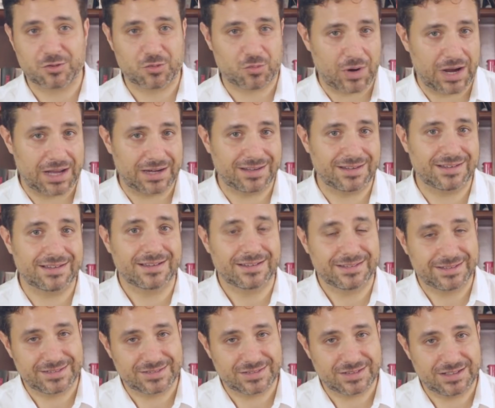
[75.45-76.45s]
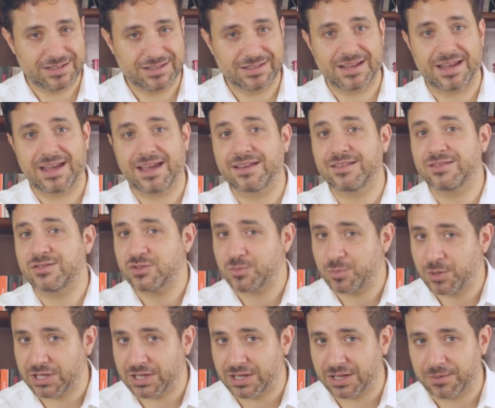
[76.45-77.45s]
writing, listening, and
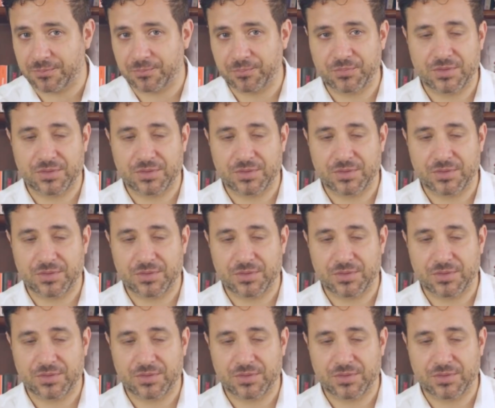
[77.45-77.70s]
speaking.